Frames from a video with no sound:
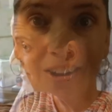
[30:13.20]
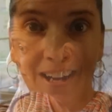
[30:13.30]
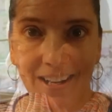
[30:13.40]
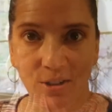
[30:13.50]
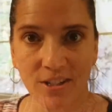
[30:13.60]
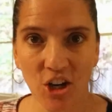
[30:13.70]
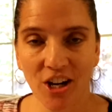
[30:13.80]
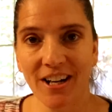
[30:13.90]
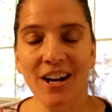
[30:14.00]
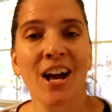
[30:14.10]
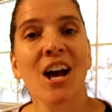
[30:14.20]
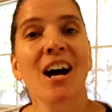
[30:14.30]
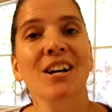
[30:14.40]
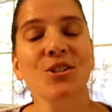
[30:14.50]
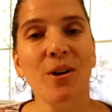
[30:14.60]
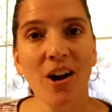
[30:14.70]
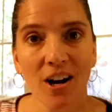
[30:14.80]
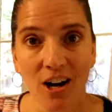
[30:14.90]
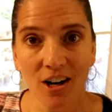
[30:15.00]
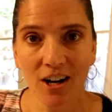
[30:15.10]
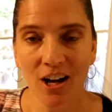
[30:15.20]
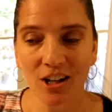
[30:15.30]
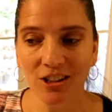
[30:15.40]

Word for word: Okay, I know it's dark in here. So I got our